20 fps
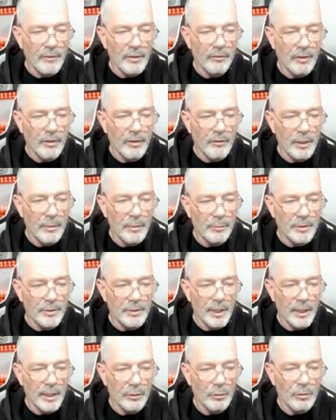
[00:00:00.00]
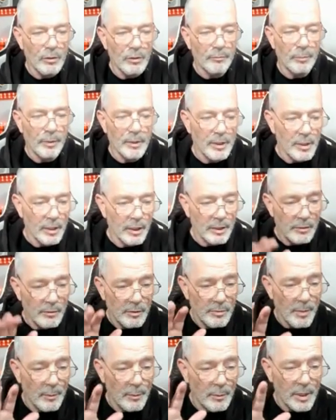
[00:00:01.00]
15% off, but
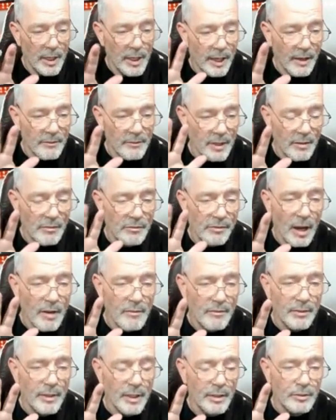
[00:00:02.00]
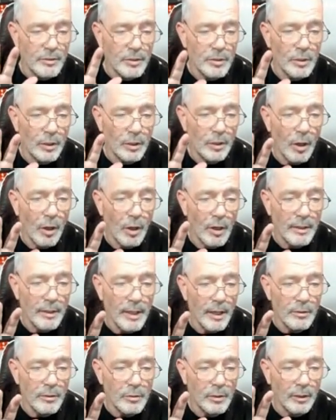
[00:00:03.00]
remember, you got to have 5 things in your cart. Now
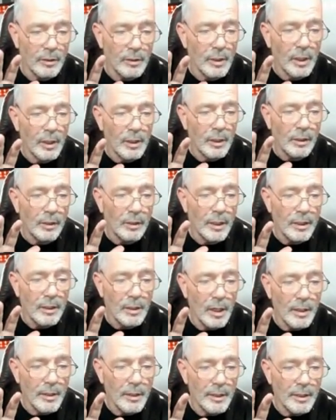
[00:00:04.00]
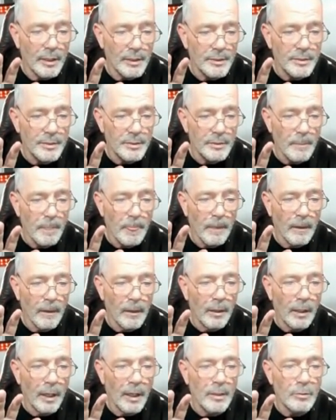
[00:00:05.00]
you can click on this
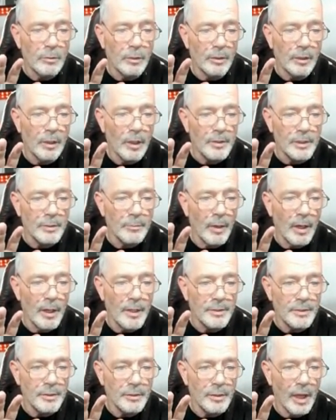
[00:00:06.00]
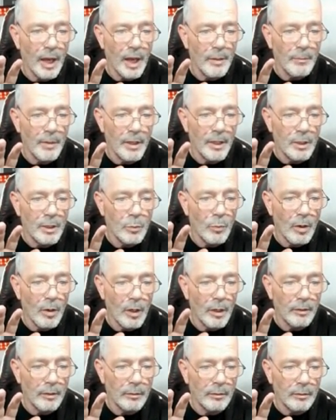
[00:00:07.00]
and you can customize it, how many you
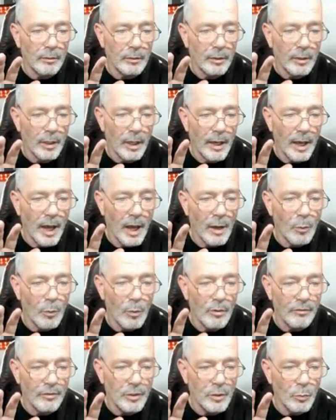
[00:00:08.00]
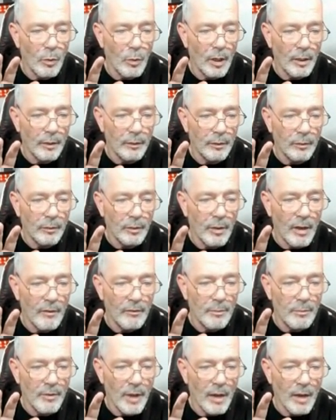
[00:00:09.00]
want and how often you want,
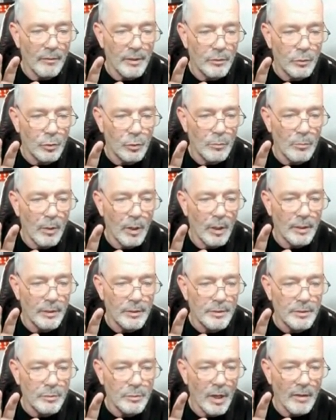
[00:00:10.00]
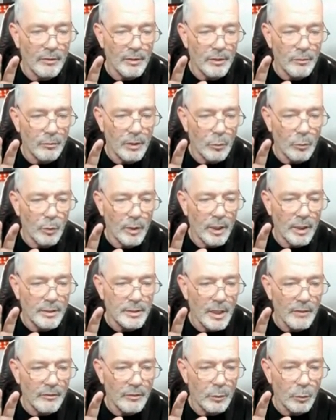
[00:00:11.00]
every 2 months, every 3 weeks,
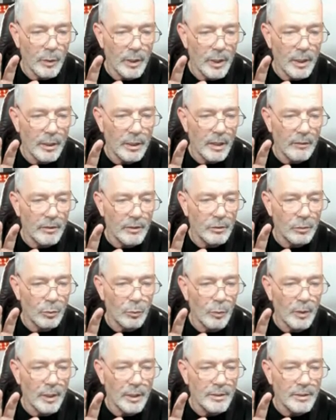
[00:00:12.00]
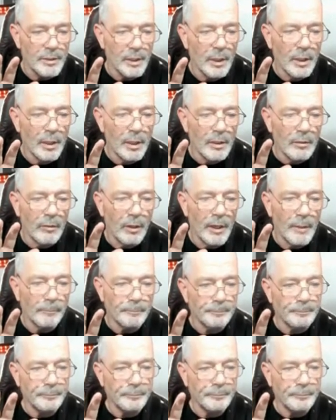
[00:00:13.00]
every week, every 2 weeks, right?